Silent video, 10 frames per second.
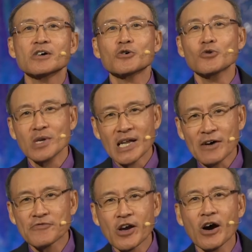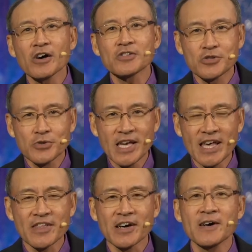who love God
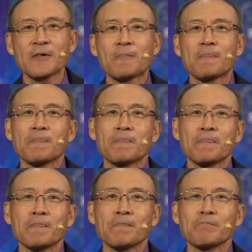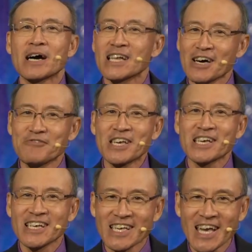together by
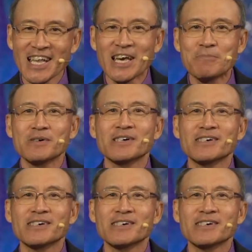loving Caleb